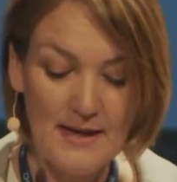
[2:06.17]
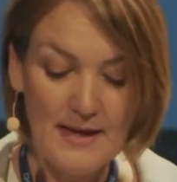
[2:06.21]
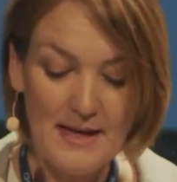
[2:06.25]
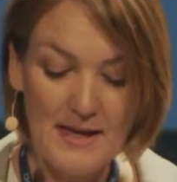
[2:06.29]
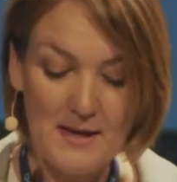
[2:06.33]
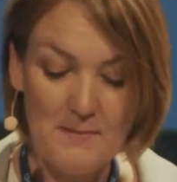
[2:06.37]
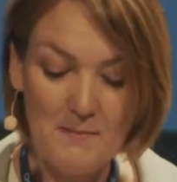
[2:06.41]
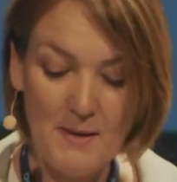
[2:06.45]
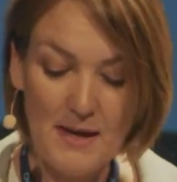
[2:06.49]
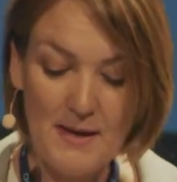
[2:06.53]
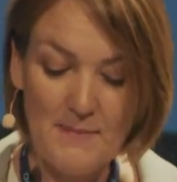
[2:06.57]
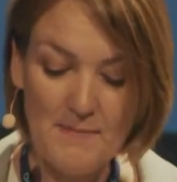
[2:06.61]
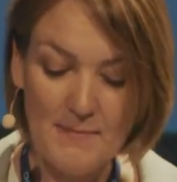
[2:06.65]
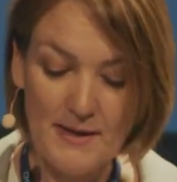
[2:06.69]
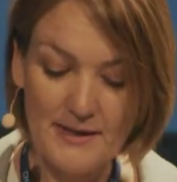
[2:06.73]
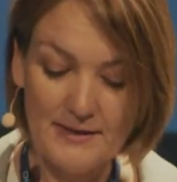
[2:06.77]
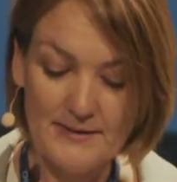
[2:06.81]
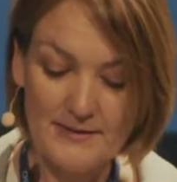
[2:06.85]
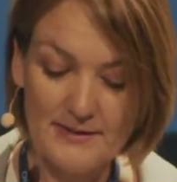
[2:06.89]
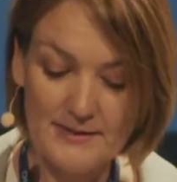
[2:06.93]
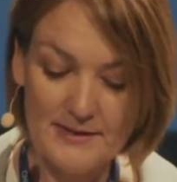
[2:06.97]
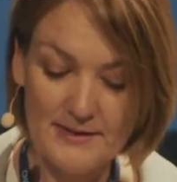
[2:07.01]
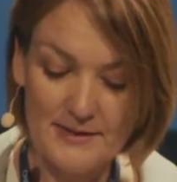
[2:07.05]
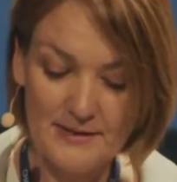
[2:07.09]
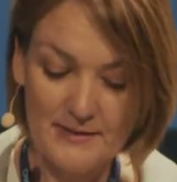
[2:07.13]
In my
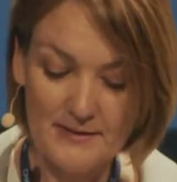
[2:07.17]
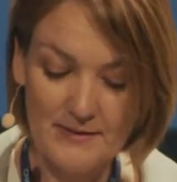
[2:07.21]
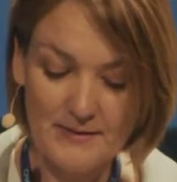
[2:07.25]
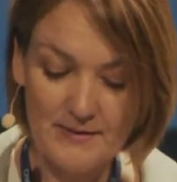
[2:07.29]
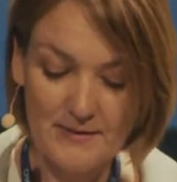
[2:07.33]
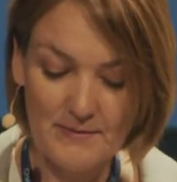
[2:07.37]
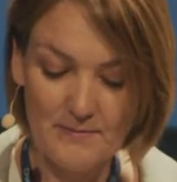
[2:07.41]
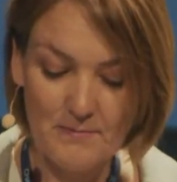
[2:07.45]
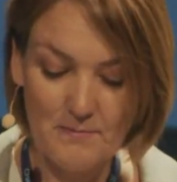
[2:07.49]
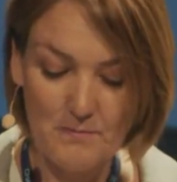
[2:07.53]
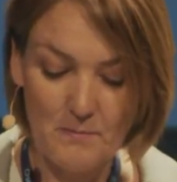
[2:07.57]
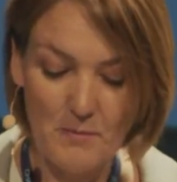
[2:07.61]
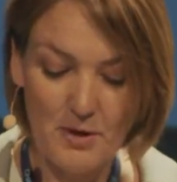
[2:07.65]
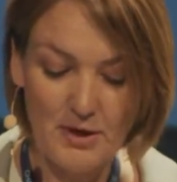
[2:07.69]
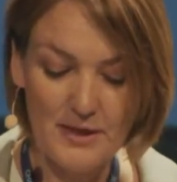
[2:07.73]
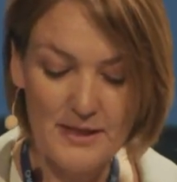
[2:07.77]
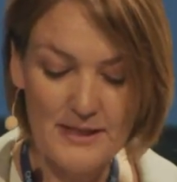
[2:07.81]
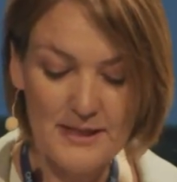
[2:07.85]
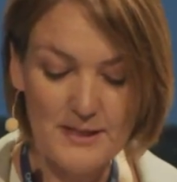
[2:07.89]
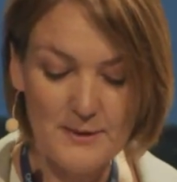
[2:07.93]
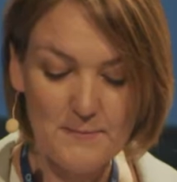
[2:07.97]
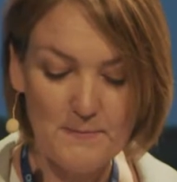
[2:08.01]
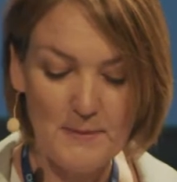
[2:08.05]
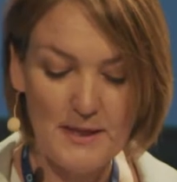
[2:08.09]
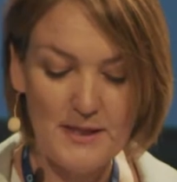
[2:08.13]
mind,
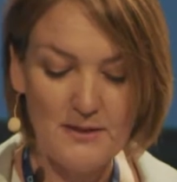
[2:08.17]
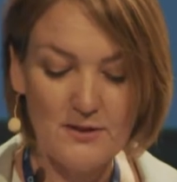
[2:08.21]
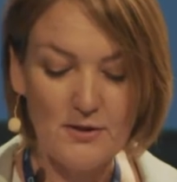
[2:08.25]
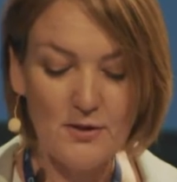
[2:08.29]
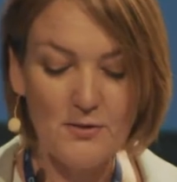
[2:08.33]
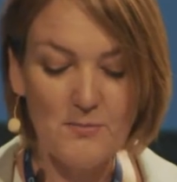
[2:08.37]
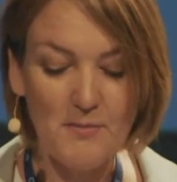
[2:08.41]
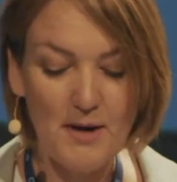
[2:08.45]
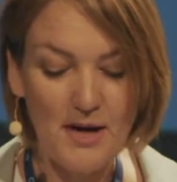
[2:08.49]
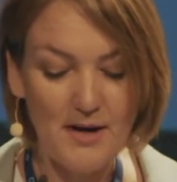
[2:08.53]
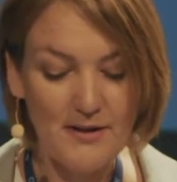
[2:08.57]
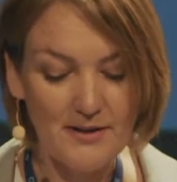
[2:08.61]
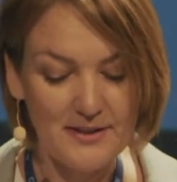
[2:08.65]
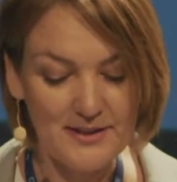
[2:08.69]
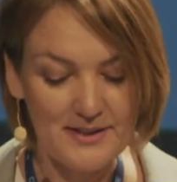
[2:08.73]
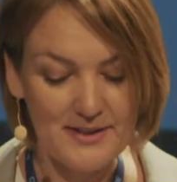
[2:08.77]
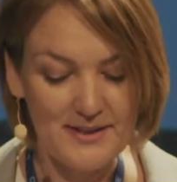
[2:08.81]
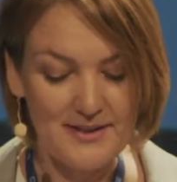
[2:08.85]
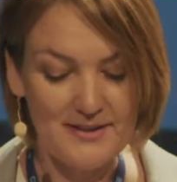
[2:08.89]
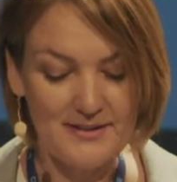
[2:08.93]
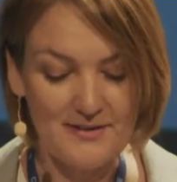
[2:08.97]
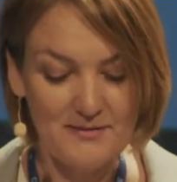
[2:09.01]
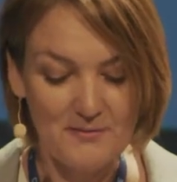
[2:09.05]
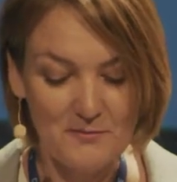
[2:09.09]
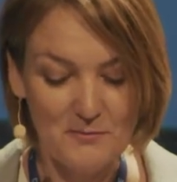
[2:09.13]
money spent on
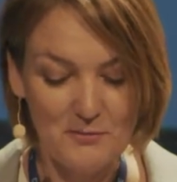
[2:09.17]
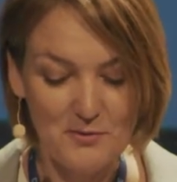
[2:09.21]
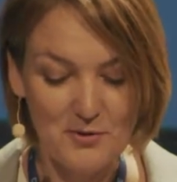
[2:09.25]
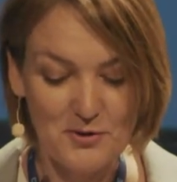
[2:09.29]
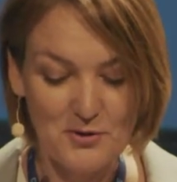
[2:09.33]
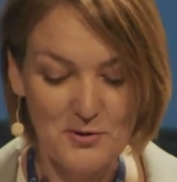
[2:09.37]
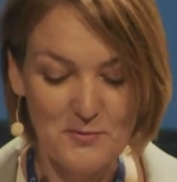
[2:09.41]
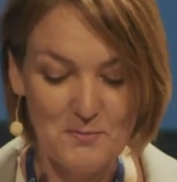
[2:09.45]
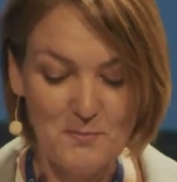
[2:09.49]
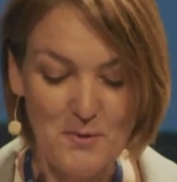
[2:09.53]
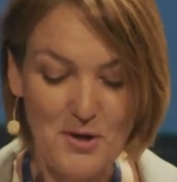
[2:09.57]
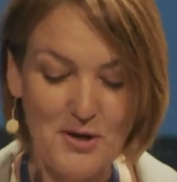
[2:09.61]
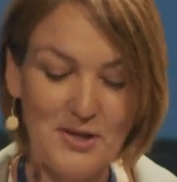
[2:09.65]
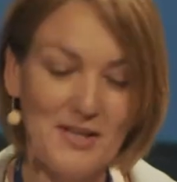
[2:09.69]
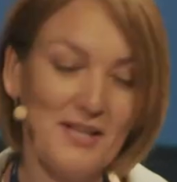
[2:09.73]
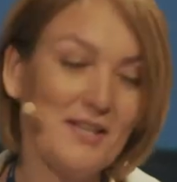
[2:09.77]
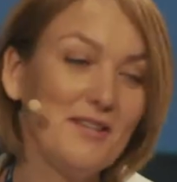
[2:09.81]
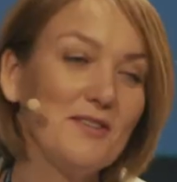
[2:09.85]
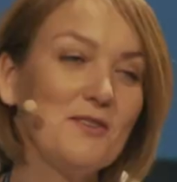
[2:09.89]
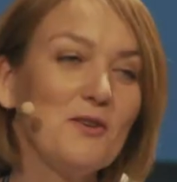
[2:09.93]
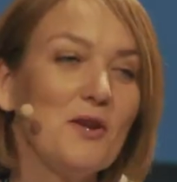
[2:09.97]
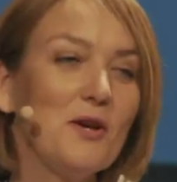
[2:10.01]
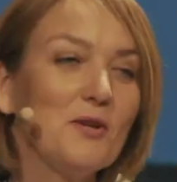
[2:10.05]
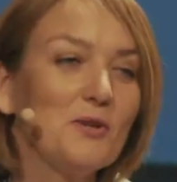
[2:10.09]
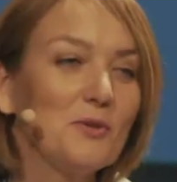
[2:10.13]
marketing was
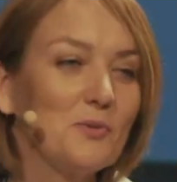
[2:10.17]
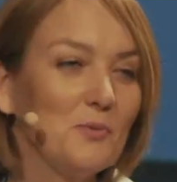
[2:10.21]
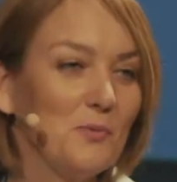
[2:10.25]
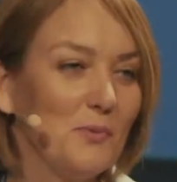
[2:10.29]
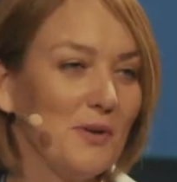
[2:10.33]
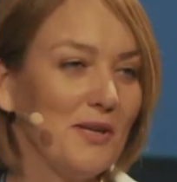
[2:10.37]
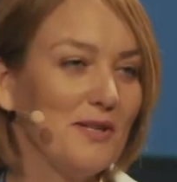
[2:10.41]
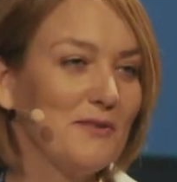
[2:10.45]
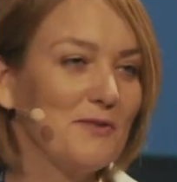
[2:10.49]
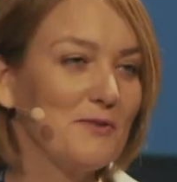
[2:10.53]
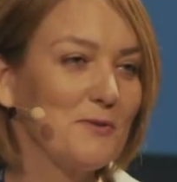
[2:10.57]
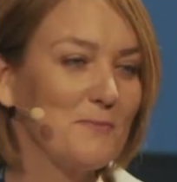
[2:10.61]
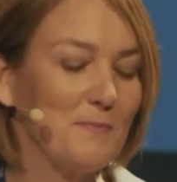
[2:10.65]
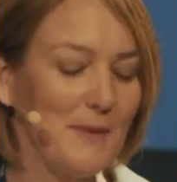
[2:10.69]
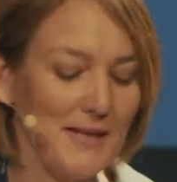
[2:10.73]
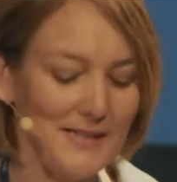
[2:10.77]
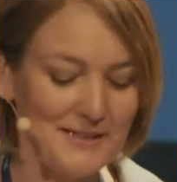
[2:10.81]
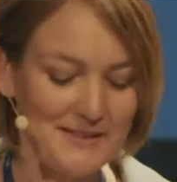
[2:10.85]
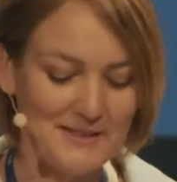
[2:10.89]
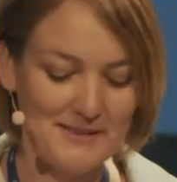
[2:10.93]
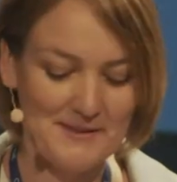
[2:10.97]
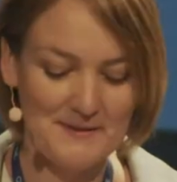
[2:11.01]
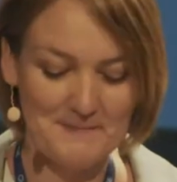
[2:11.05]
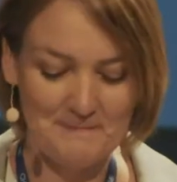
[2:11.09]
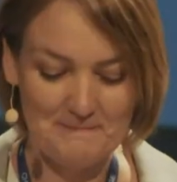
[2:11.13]
money not well
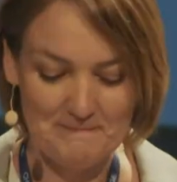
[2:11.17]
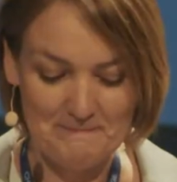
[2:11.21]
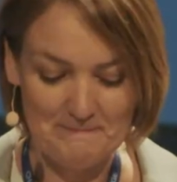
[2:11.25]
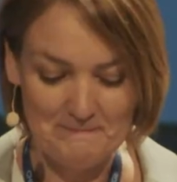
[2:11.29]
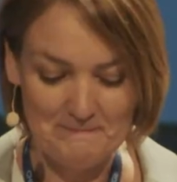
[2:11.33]
spent.